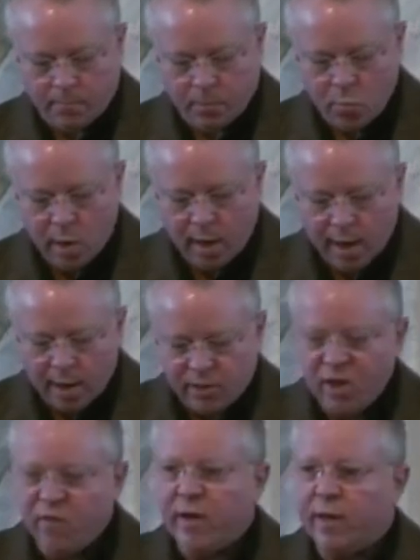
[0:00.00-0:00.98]
We need
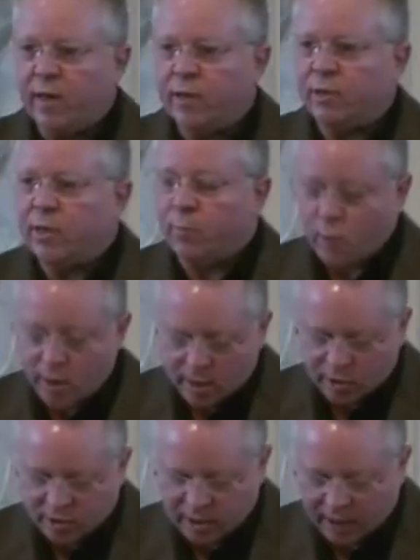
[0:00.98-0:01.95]
activities that bring
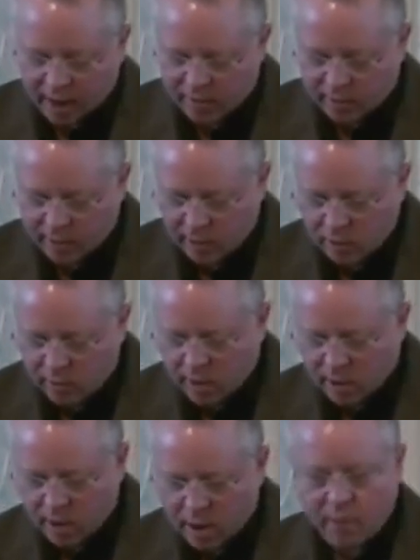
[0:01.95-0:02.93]
us together,
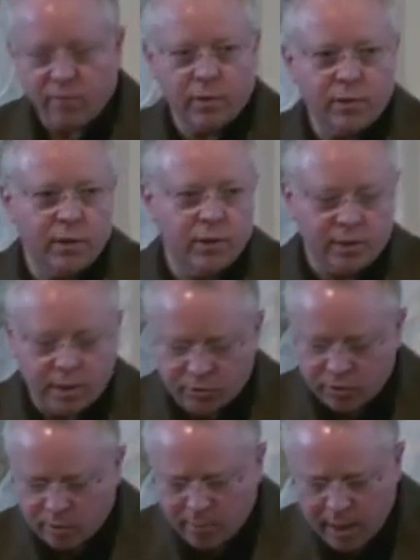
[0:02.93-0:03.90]
including conferences,
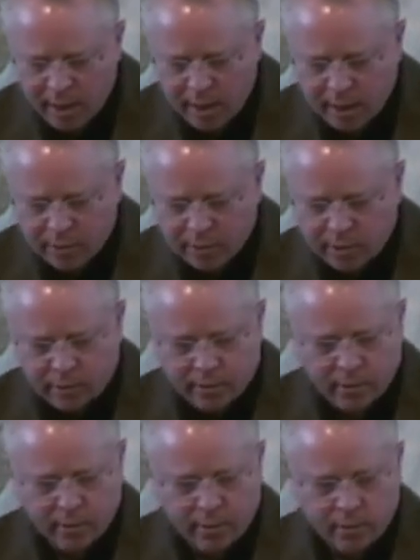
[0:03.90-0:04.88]
district meetings, and
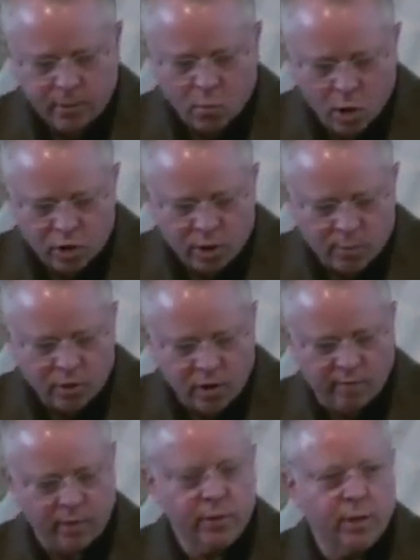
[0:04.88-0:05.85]
worship
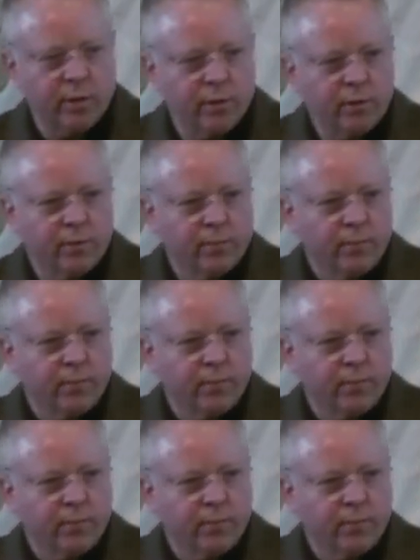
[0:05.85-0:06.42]
services